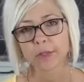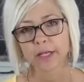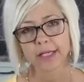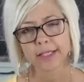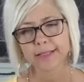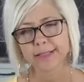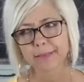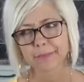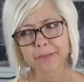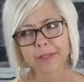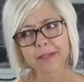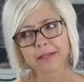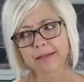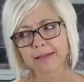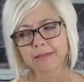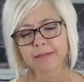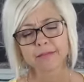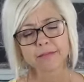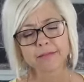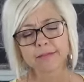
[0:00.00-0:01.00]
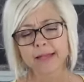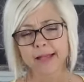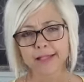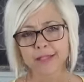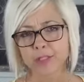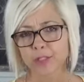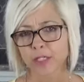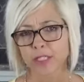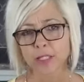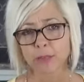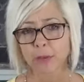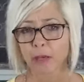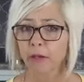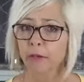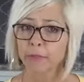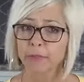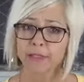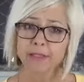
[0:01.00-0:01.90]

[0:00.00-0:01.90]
bit on something and not stress about it,